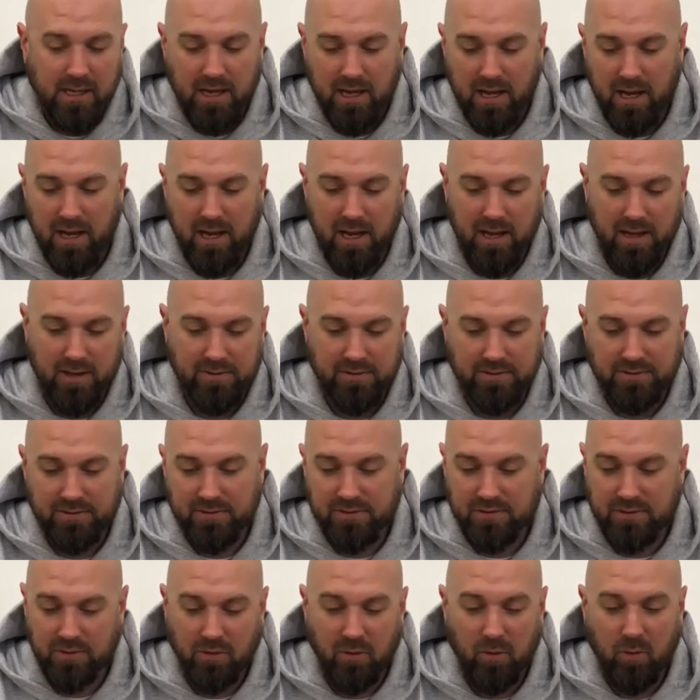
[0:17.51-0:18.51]
Uh, the
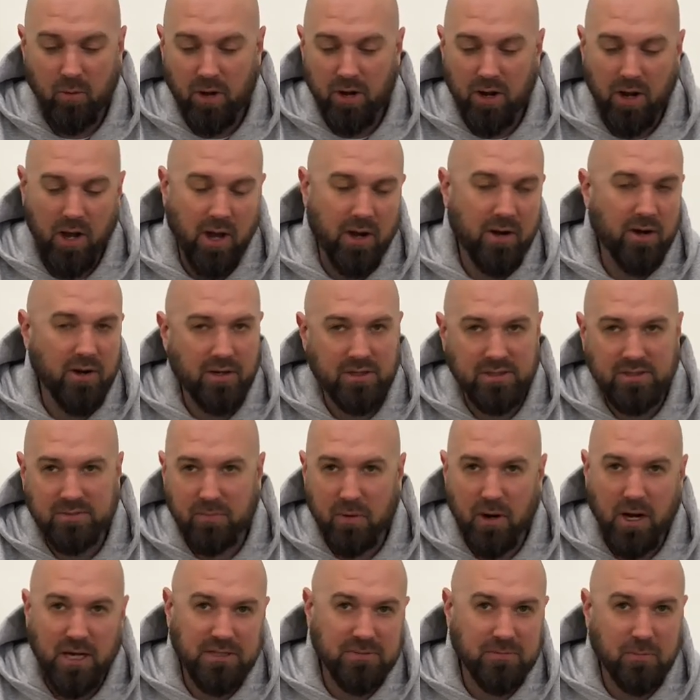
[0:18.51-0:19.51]
Tatula 100's
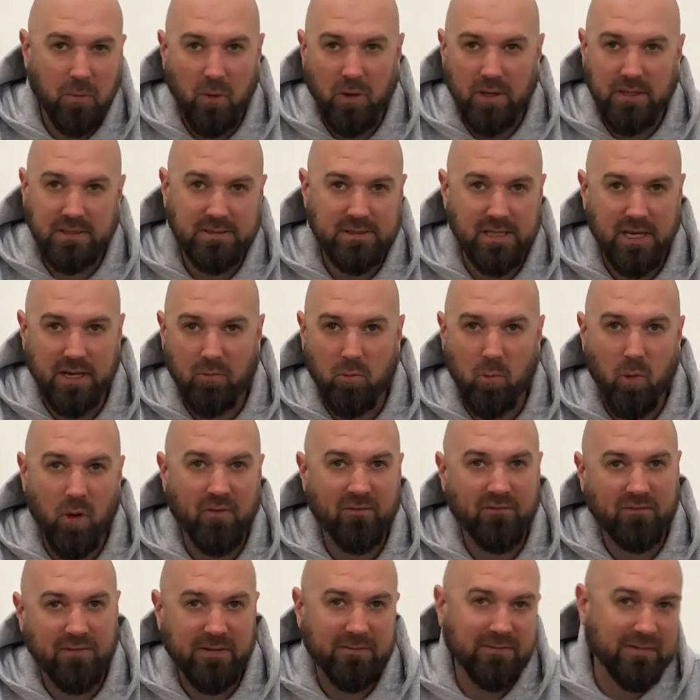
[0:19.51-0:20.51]
price points like
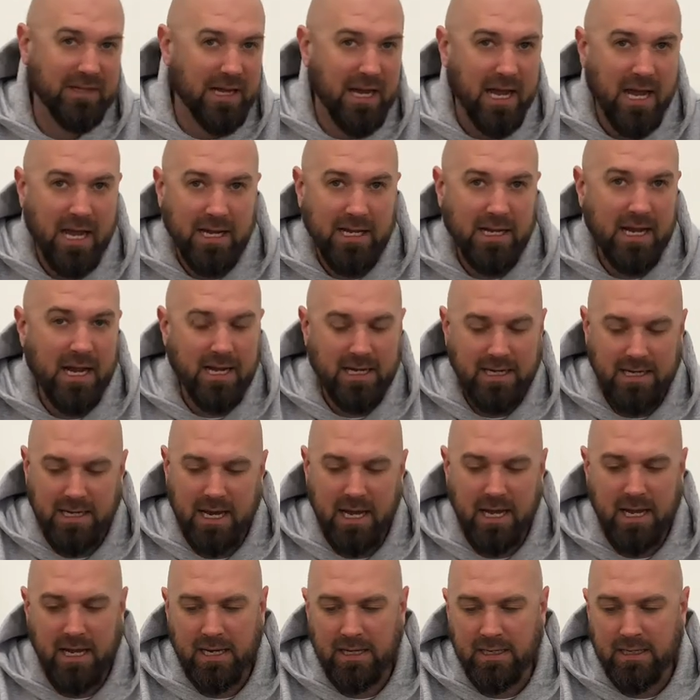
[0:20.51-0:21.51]

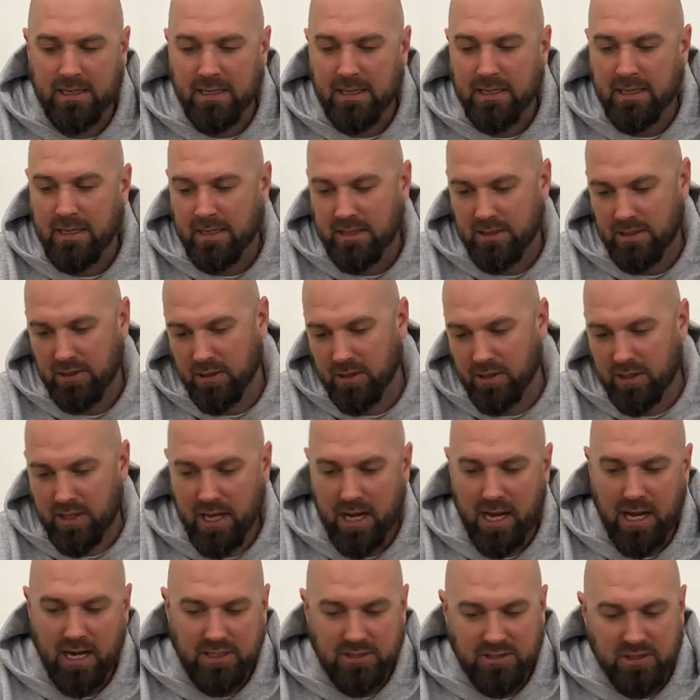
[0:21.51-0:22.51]
159.99. You're looking
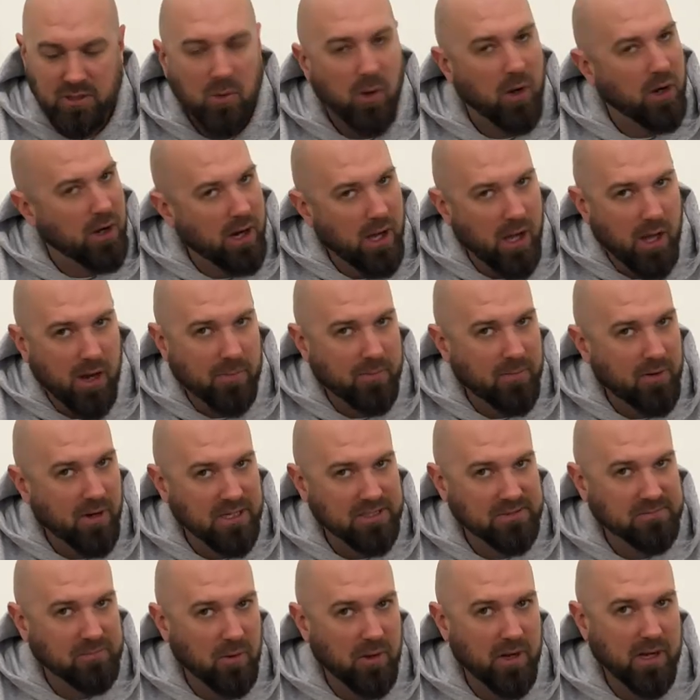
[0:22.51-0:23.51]
at a $200
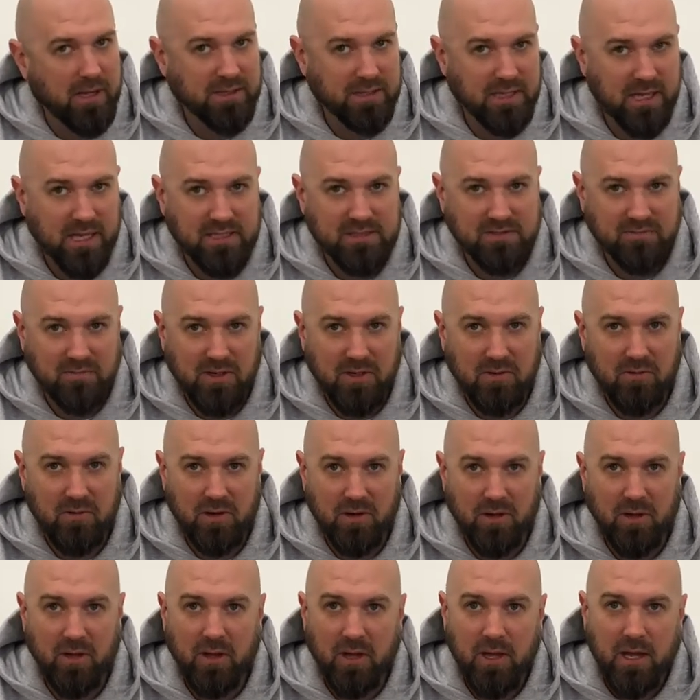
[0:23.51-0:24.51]
price point on the SV
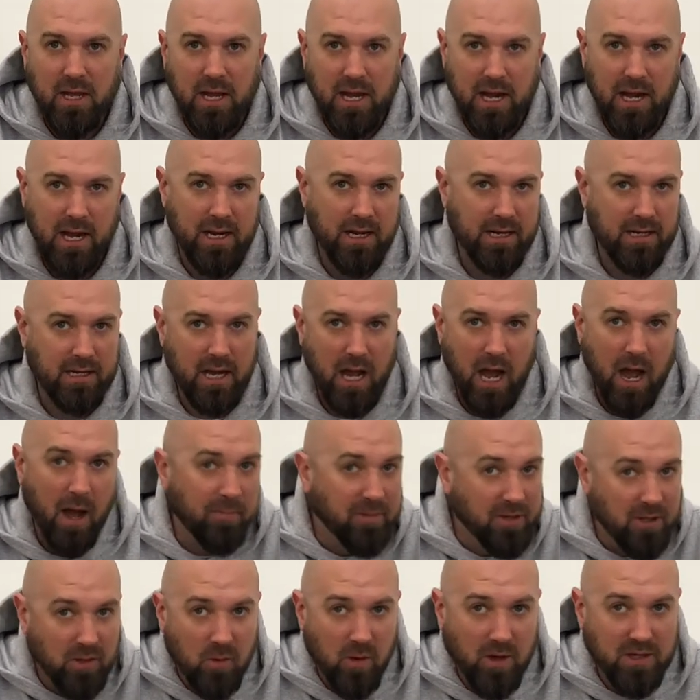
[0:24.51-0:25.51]
reel. And a
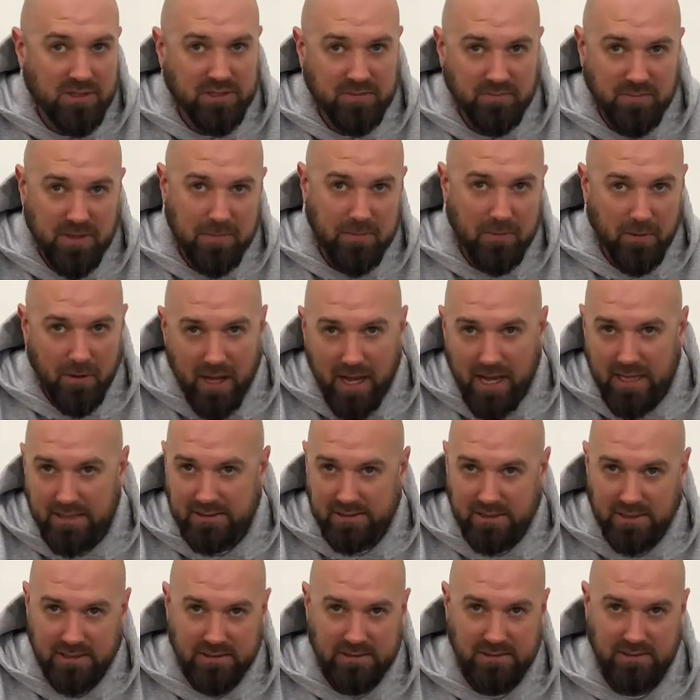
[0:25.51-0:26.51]
common question people
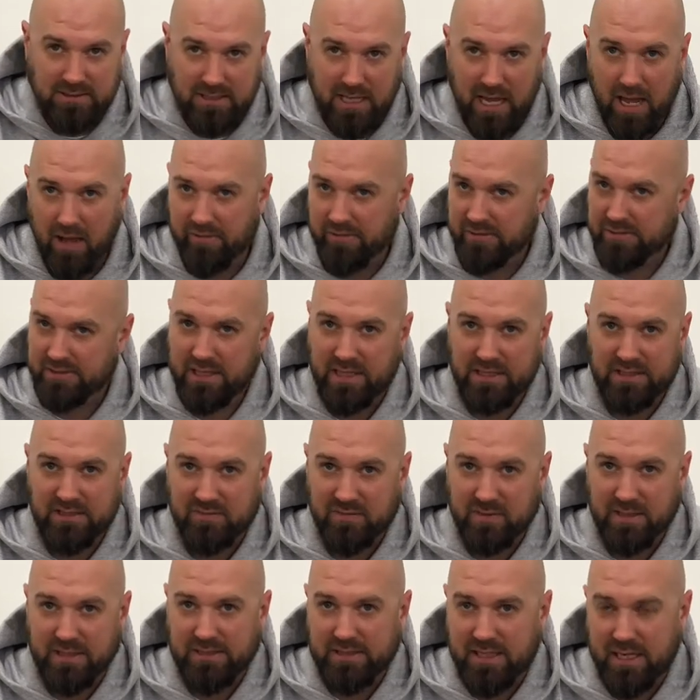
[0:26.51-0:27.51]
ask is, is how does
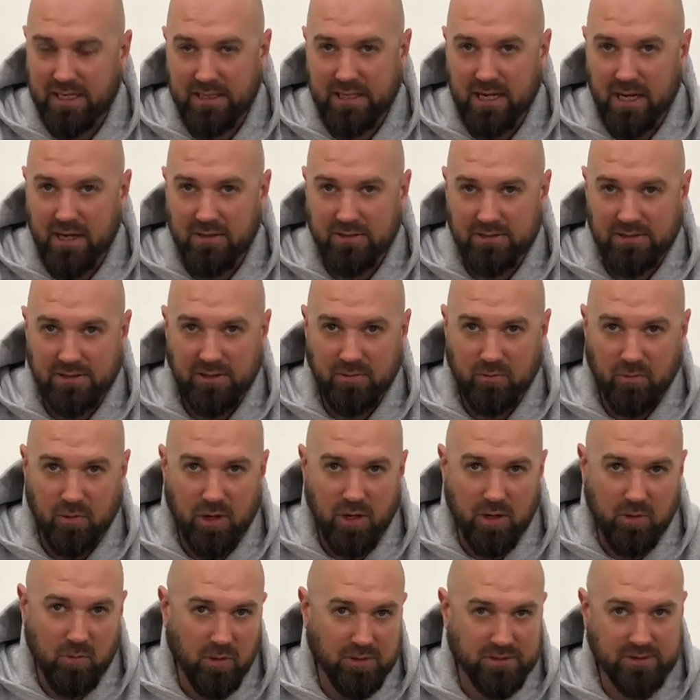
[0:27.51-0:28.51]
SV technology
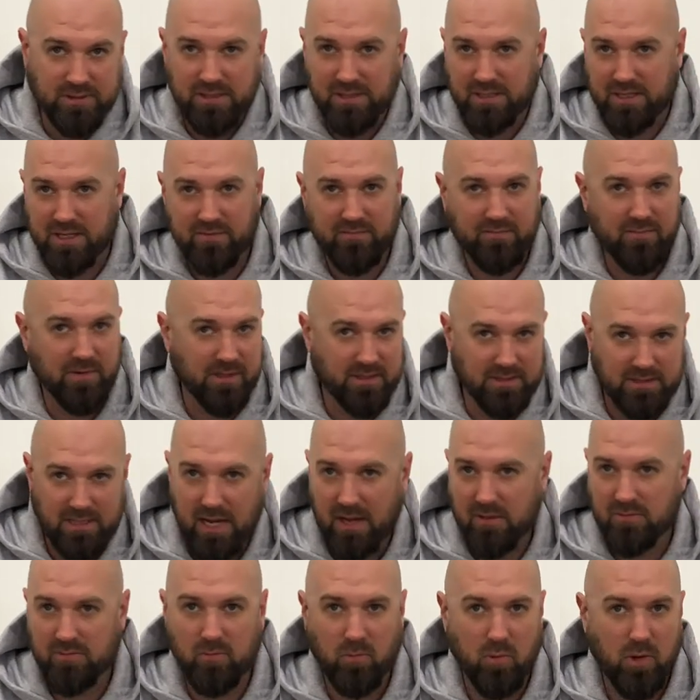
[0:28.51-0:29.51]
work? What's the difference?
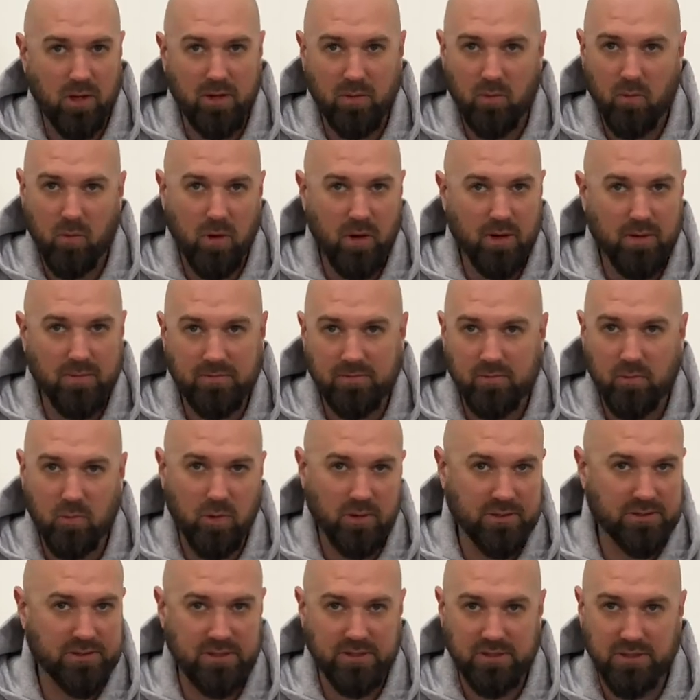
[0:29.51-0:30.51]
How what what
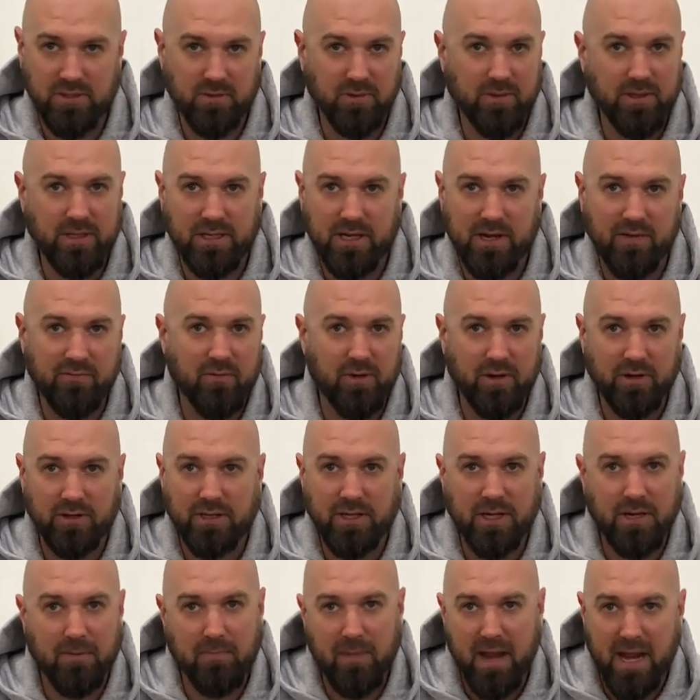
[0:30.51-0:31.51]
what's it doing
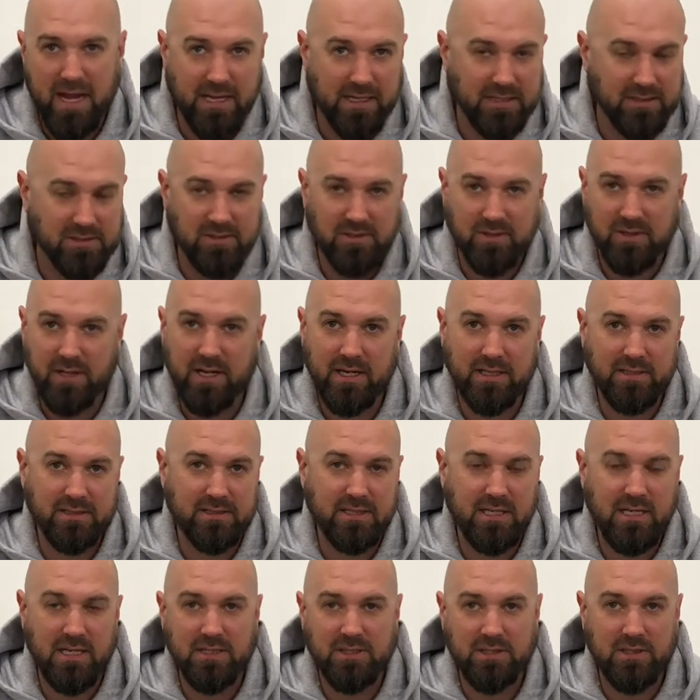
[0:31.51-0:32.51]
differently to make it so that it's
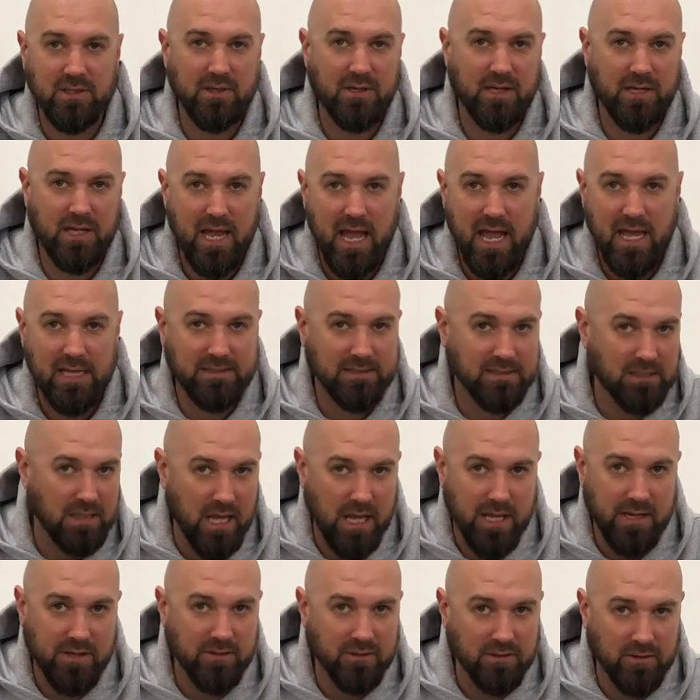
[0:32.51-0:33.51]
easier to cast
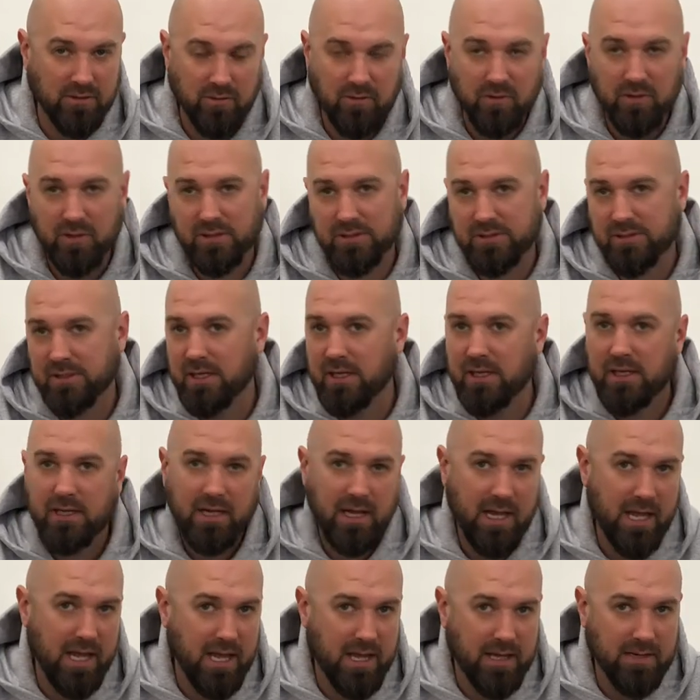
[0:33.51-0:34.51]
lighter lures
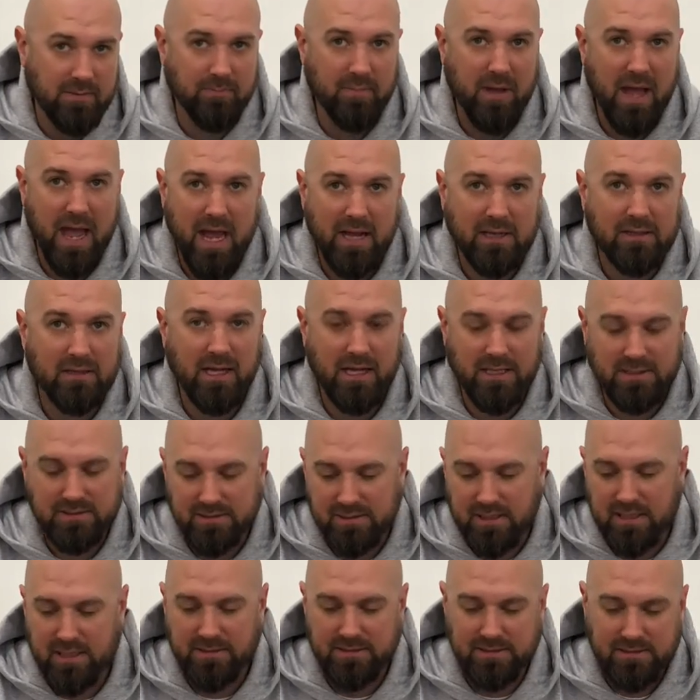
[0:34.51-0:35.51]
and backlash
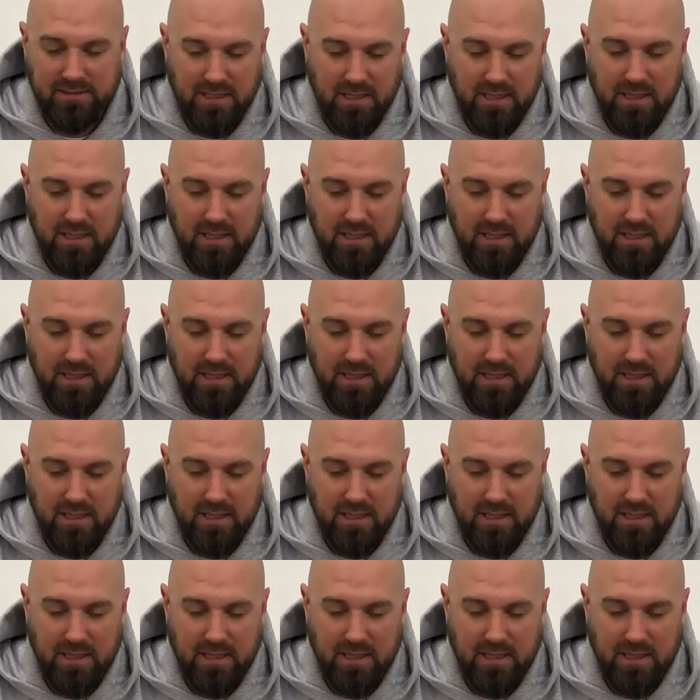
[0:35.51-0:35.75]
less?